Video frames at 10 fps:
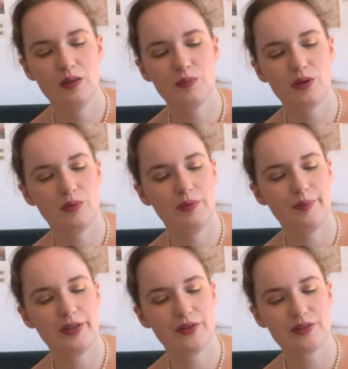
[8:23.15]
probably
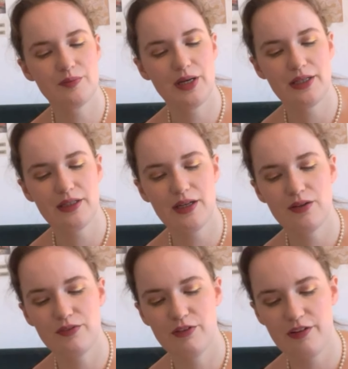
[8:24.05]
because it might kind
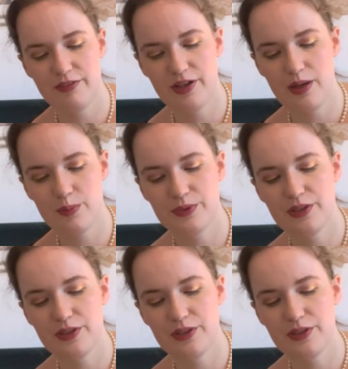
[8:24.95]
of roughen up